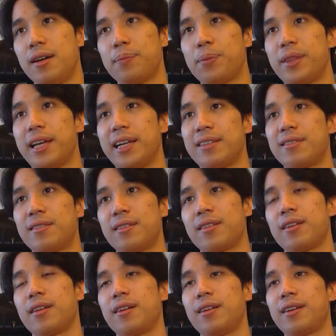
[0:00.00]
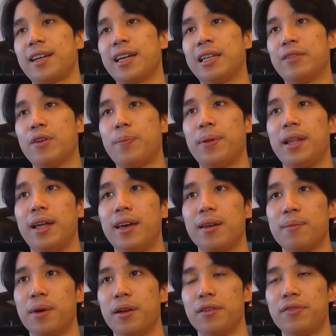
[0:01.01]
But that's kind of applying
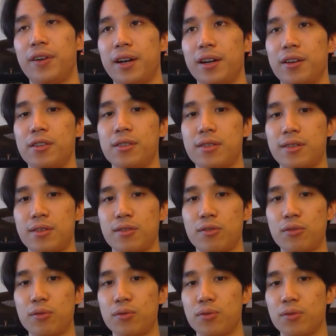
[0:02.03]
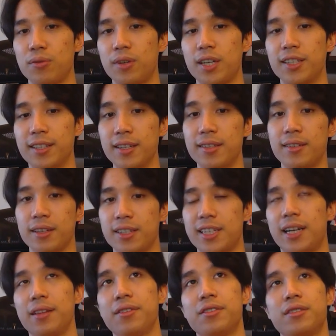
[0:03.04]
modifiers to existing
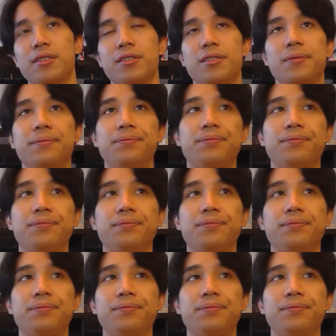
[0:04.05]
challenges.